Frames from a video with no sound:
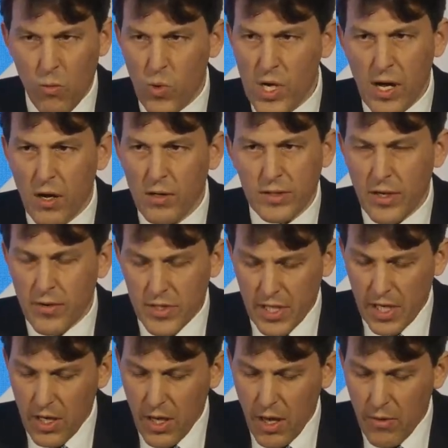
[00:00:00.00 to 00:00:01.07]
We aren't going
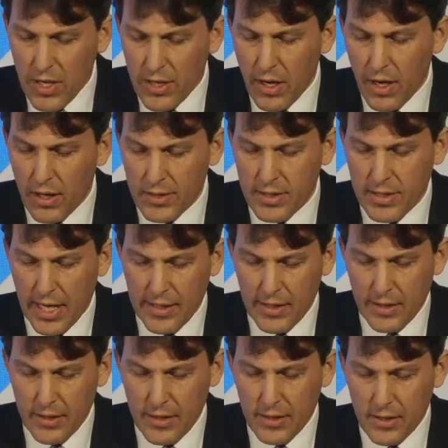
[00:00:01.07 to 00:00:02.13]
to lower our
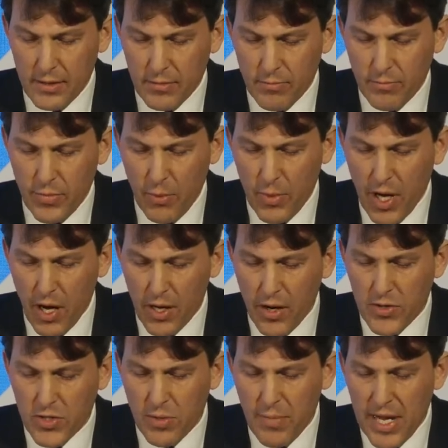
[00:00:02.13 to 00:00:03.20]
standards, but we are
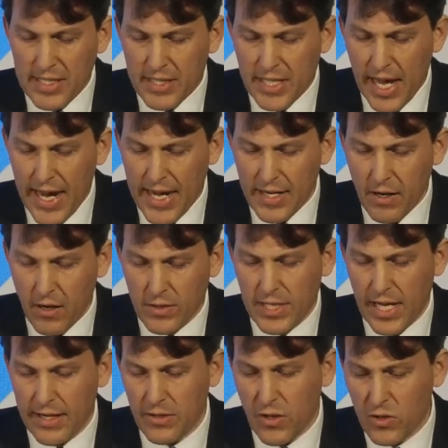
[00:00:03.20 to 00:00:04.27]
going to maintain our
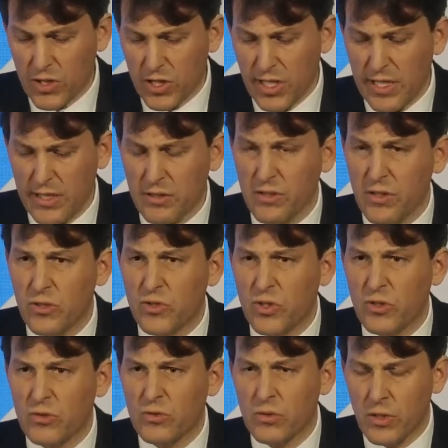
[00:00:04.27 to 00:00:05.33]

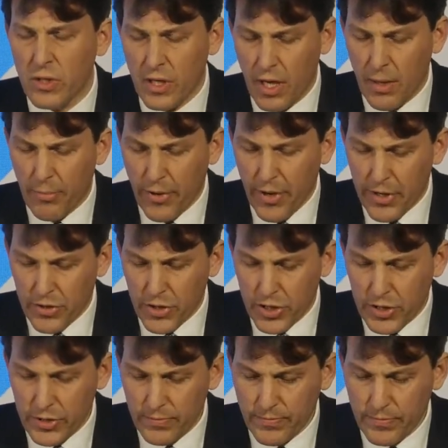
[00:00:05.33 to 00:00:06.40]
technology-neutral
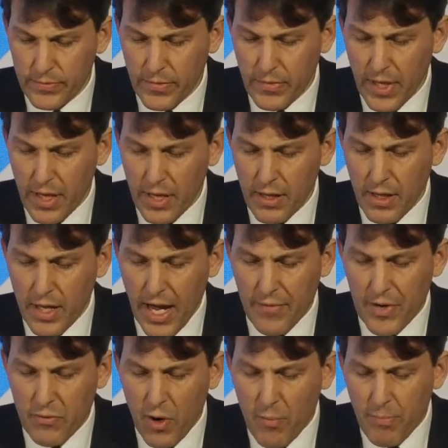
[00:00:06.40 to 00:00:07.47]
approach.
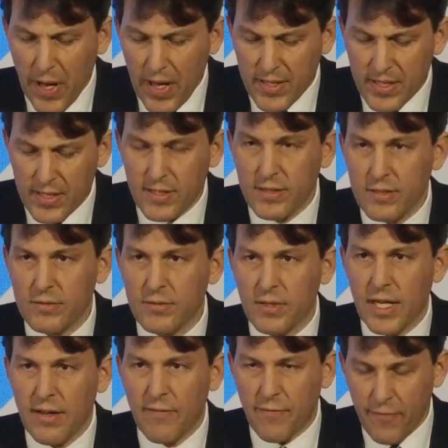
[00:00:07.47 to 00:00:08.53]
Having robust
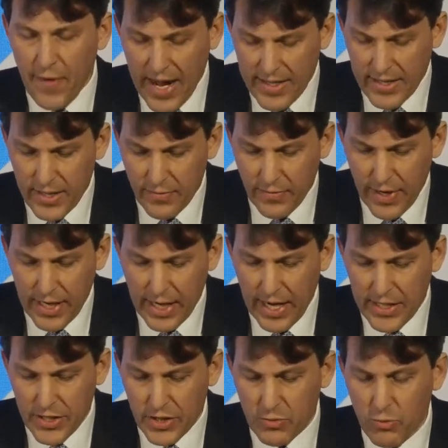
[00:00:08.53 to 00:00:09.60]
and effective
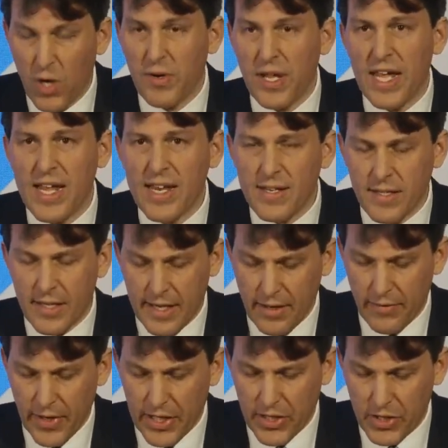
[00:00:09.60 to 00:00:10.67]
regulation won't hinder
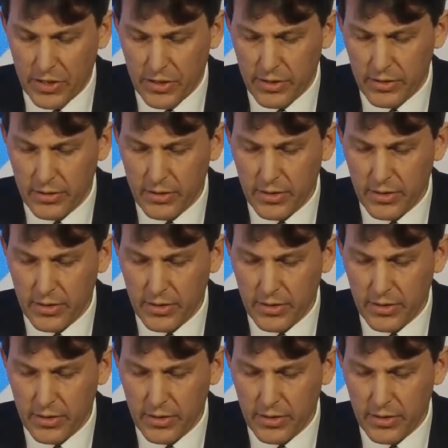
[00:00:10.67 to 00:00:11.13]
innovation.